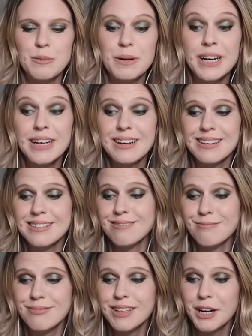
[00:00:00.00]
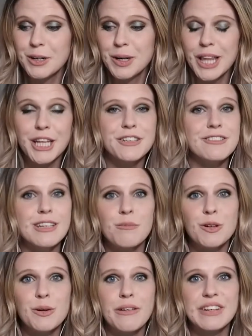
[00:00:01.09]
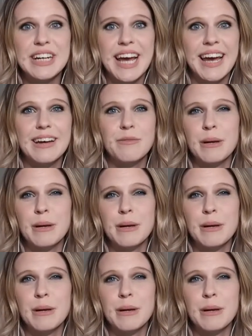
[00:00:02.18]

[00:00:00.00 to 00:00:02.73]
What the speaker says: But, you learn something new every day.